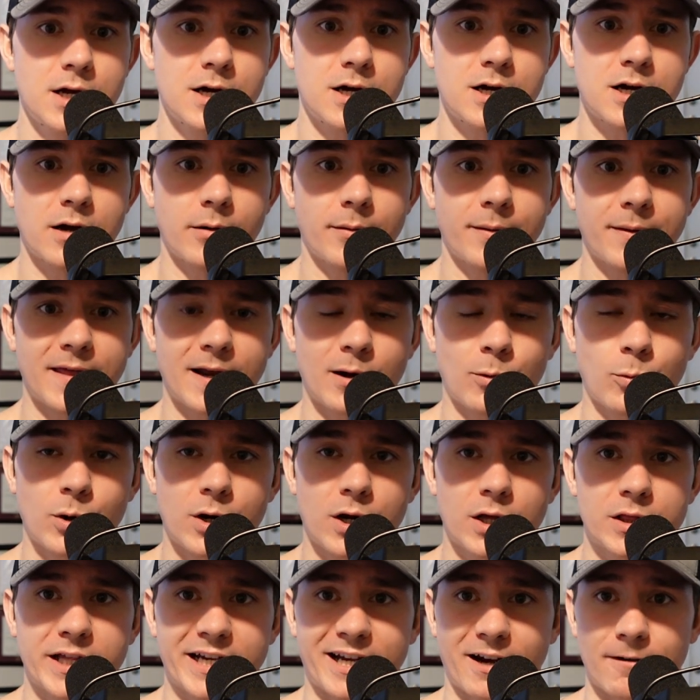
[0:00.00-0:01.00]
Um, and then I
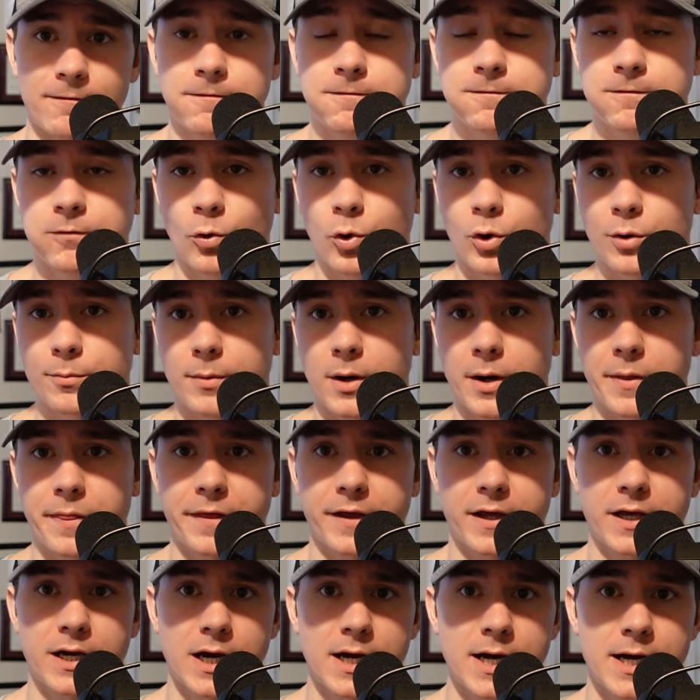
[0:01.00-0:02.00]
went on like a four
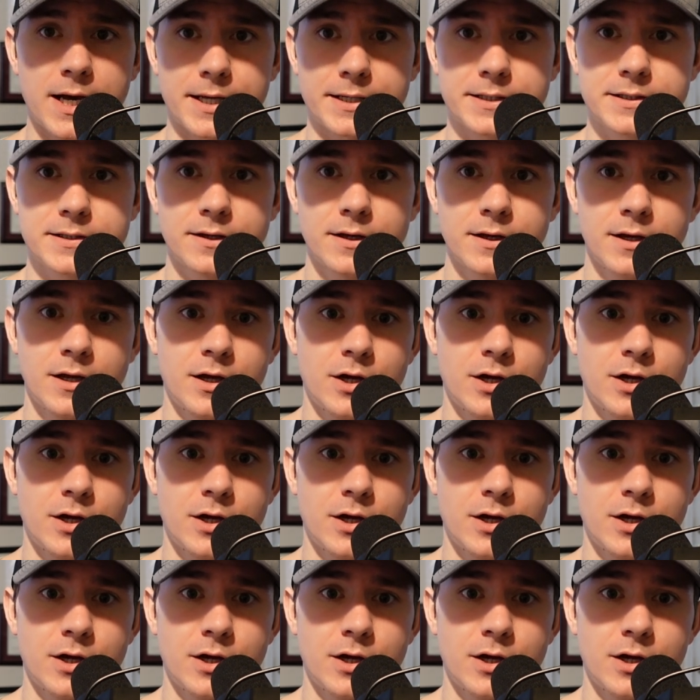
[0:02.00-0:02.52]
month cut,